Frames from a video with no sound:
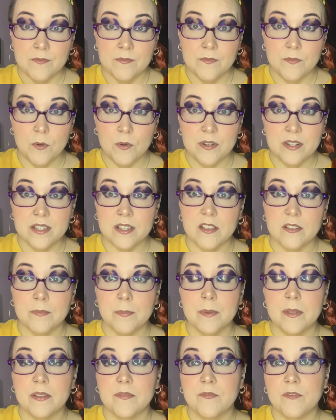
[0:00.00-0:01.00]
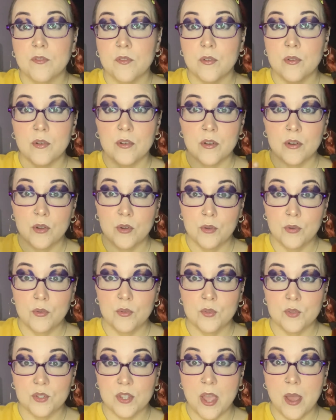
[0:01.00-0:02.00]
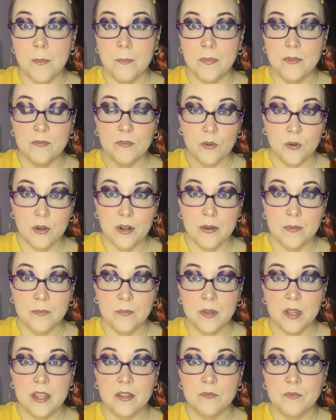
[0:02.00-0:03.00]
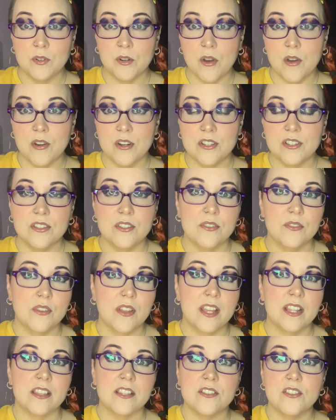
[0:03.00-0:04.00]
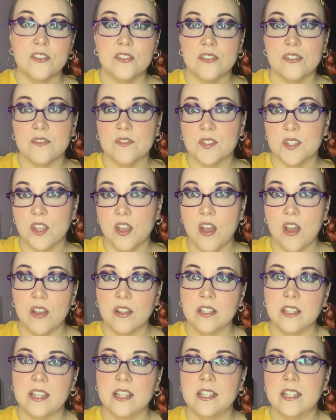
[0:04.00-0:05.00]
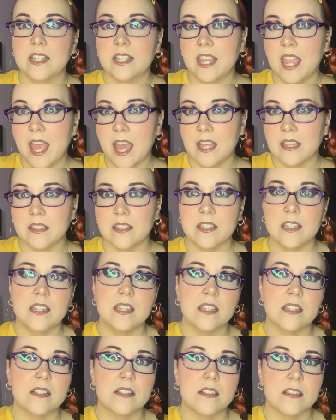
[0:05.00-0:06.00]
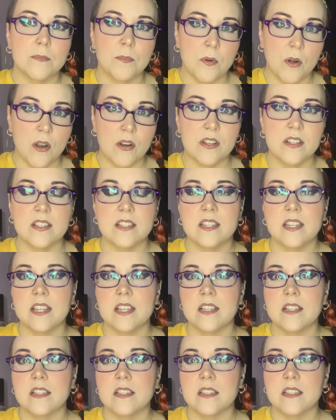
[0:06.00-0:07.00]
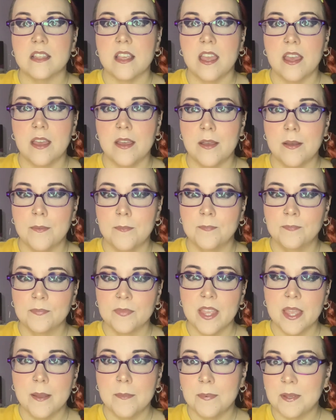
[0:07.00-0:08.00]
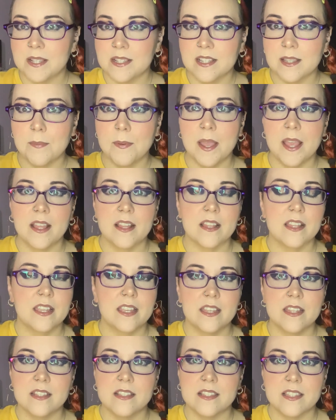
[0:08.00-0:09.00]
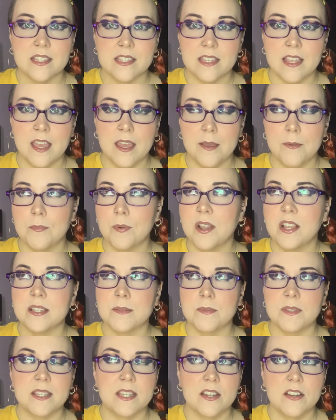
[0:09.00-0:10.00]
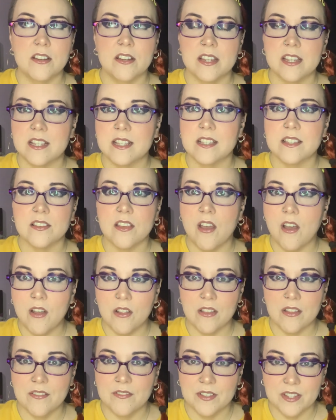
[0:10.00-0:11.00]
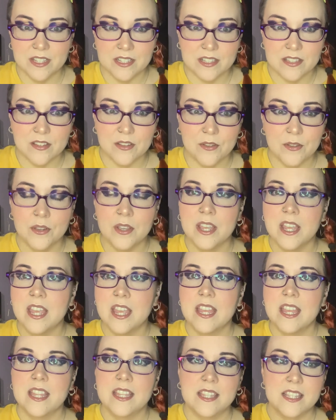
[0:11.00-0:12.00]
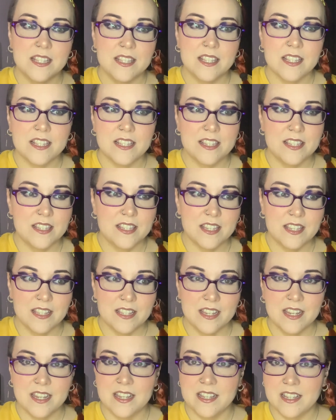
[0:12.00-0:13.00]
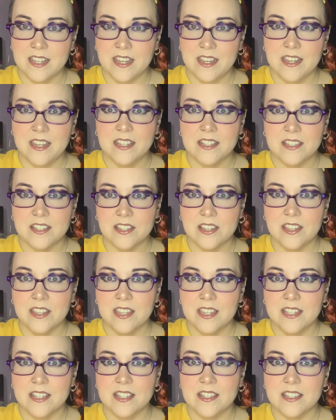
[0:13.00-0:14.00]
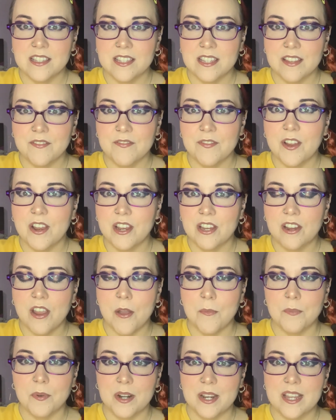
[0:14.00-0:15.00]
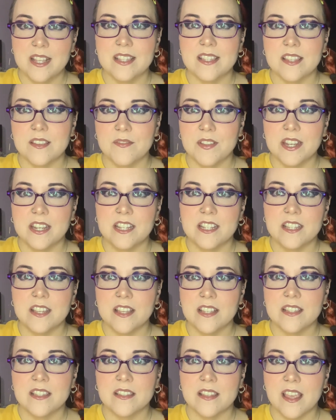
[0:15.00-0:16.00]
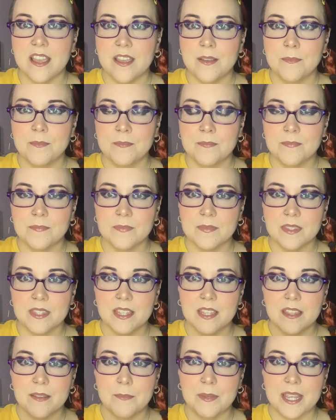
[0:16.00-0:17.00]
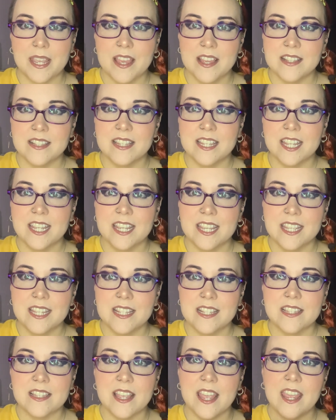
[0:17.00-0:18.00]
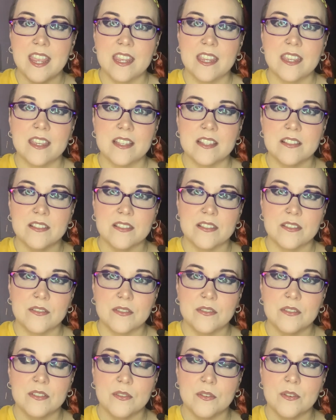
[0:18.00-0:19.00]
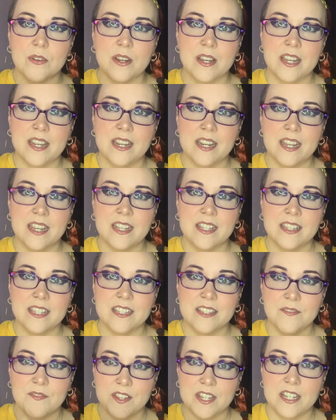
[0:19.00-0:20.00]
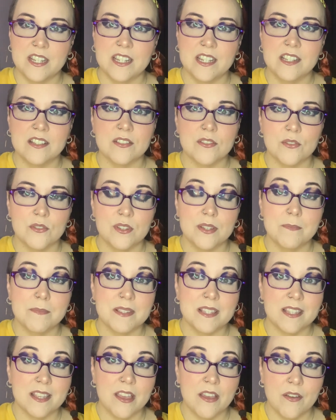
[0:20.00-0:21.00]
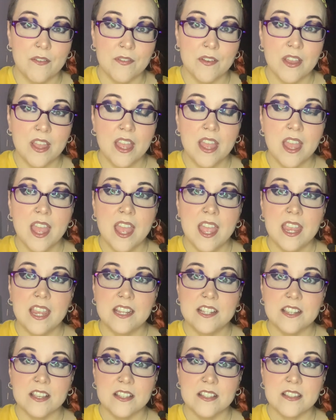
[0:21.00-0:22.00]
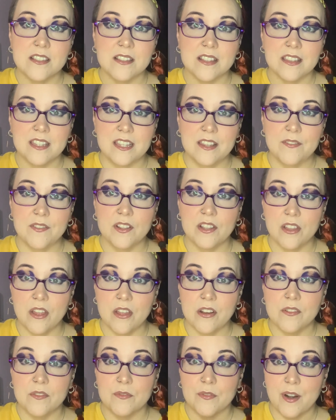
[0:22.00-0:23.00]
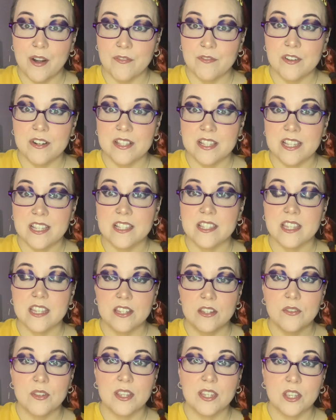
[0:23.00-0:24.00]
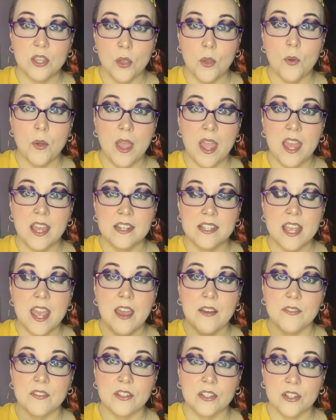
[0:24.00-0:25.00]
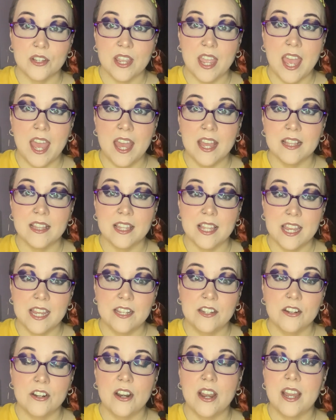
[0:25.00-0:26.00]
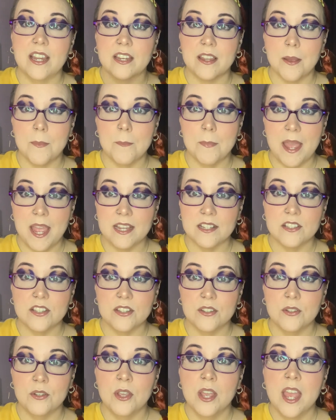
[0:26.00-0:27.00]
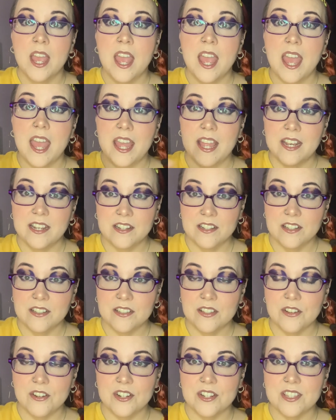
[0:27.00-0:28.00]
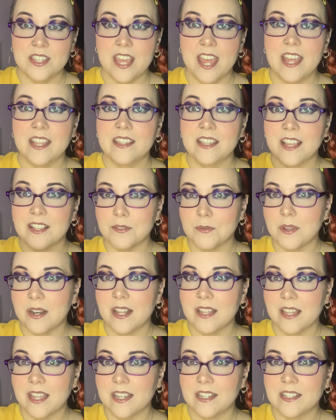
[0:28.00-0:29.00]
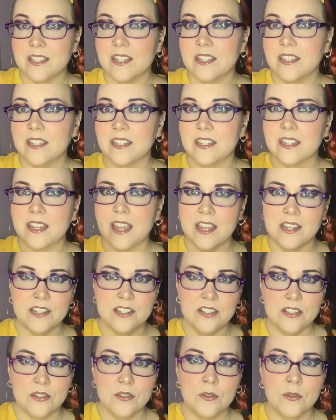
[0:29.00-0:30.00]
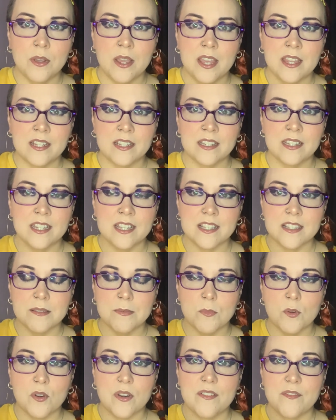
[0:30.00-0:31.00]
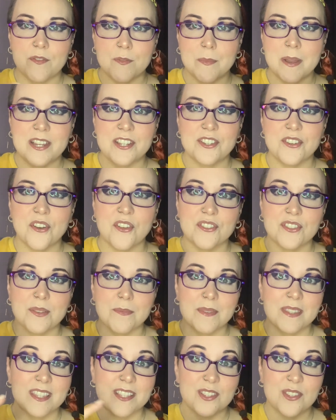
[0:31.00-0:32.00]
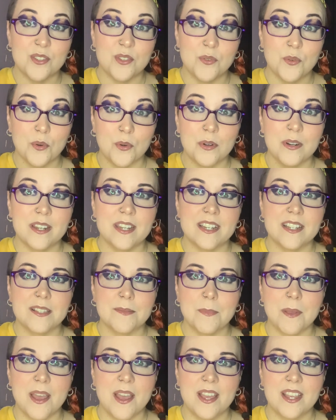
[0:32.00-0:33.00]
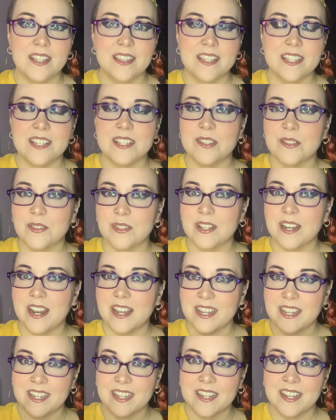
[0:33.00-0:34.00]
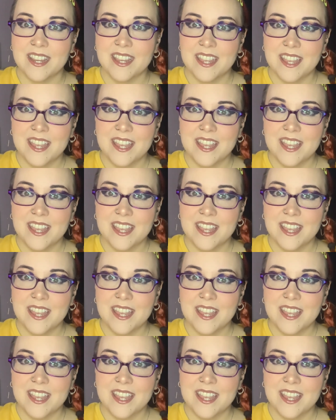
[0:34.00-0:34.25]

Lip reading: for himself, but for who's come before him in regards to like the Church of Scotland, the Catholics, the Protestants, Episcopalians, Presbyterians, all of it. So this is it's very comprehensive, and it does because he is a historian in the Divinity School himself, he does leave a lot of references that you can go and have a look at later and come back to and search that. And that's what I'd like to kind of do, and get some more information on some of the stories behind this so that I can